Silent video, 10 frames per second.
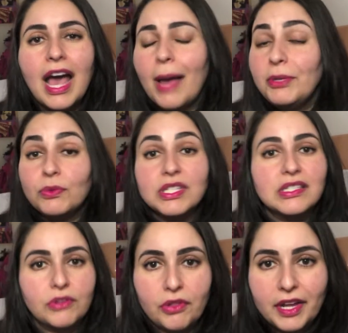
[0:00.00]
I mean, it was
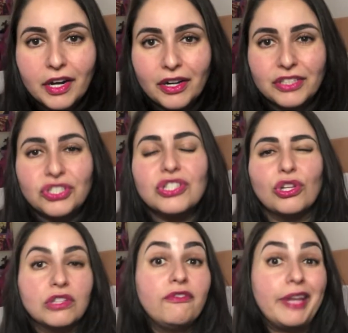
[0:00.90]
still there. It just
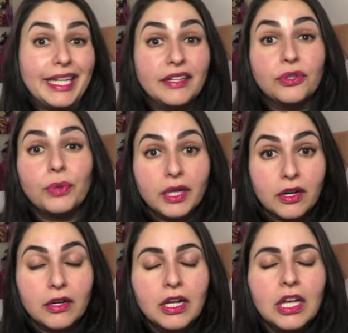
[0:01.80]
looked faded quicker.